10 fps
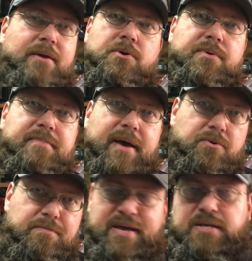know anybody
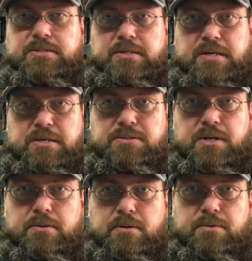who makes these
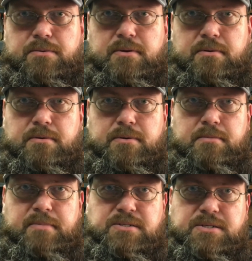other
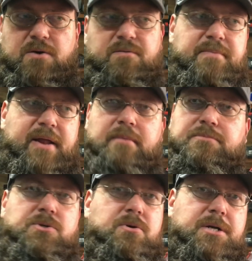than myself, but I'm
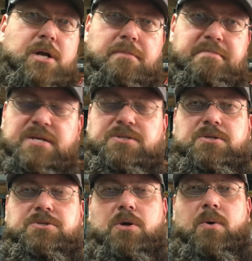certainly not a
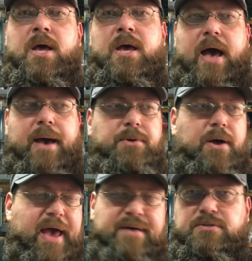business. So I'm
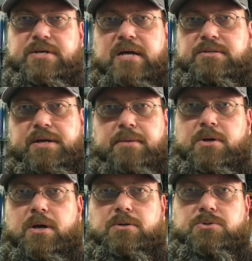not advertising. I'm
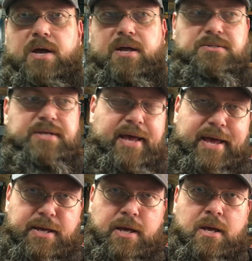not trying to say,
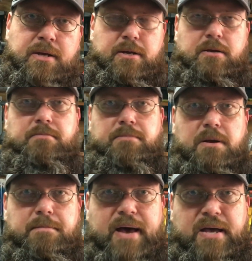hey, come
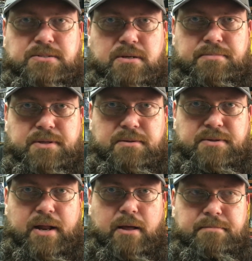buy something
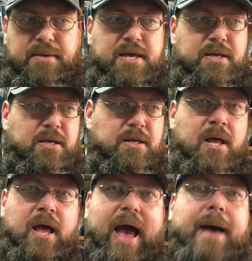that I'm making.
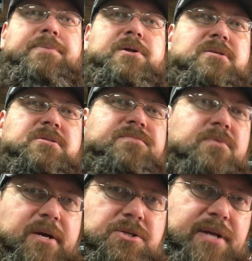I'm putting this
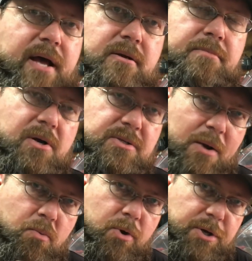information out there because I
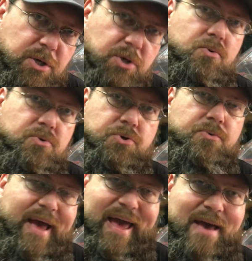want you to
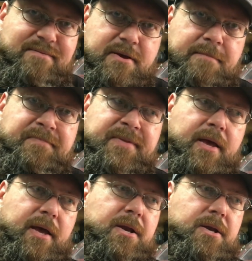have it
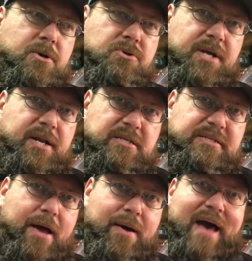and understand at least
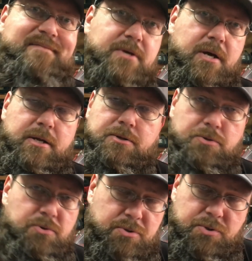how I've done it. And
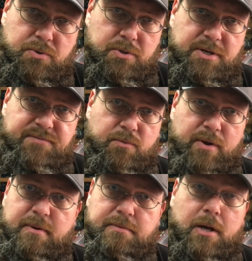you can do it a different way.
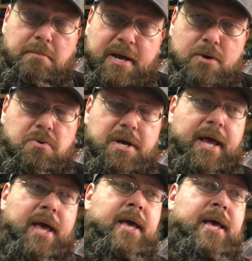Maybe you got a better way.
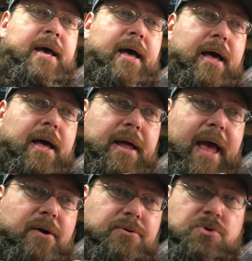
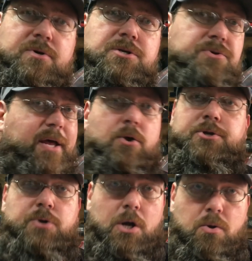How you can do that on
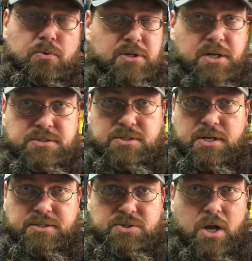your own.
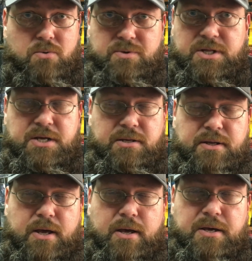It's not really
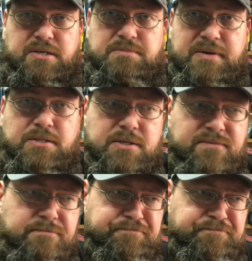expensive.